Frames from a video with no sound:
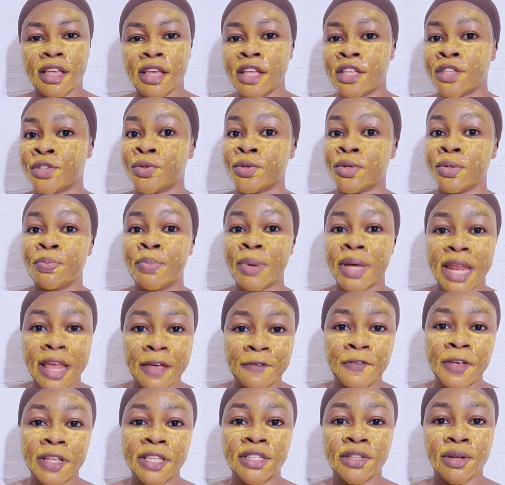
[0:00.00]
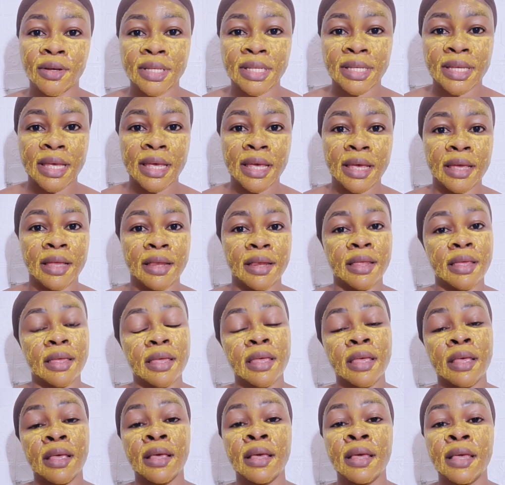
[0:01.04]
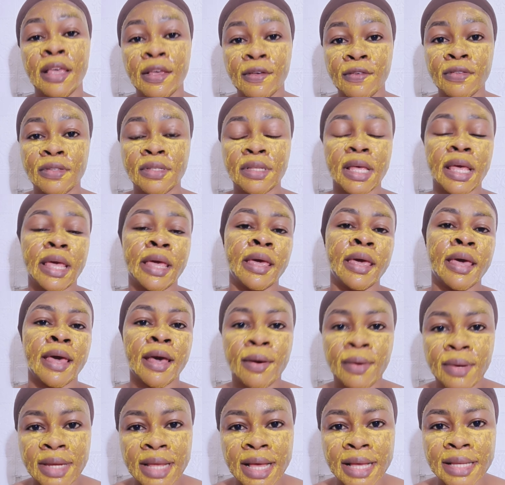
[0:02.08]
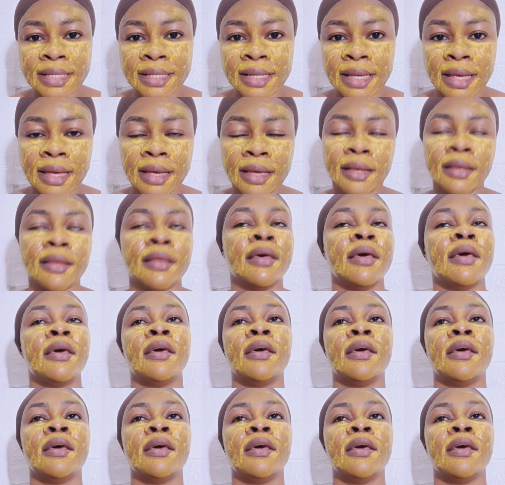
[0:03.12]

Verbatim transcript: it will benefit your skin it gives a healthier skin